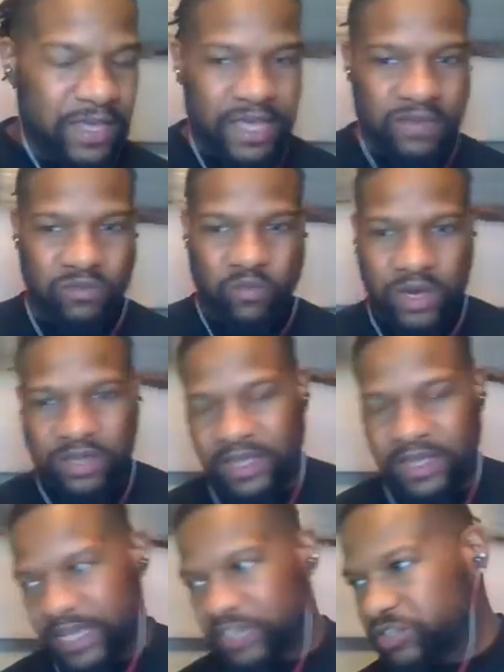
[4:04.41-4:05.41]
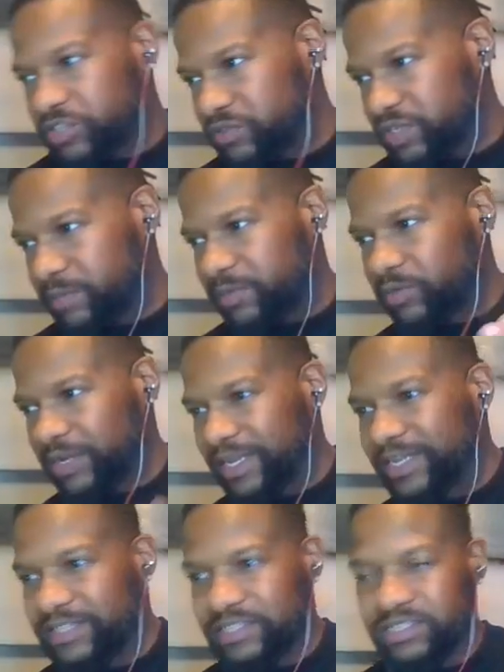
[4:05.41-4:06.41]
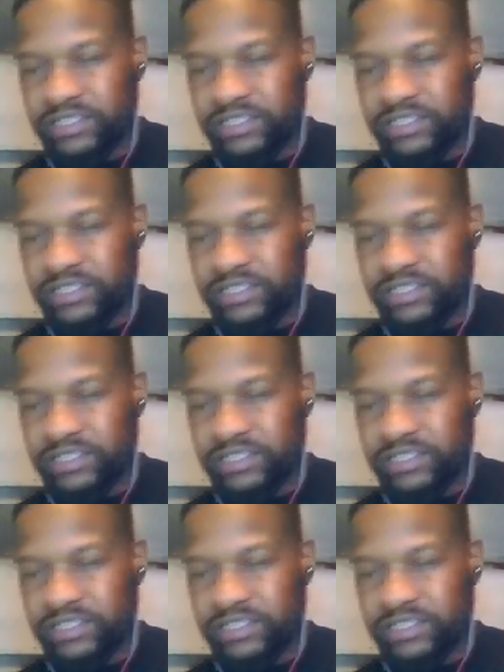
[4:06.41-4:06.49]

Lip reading: And one of the issues, and I'm going to relate this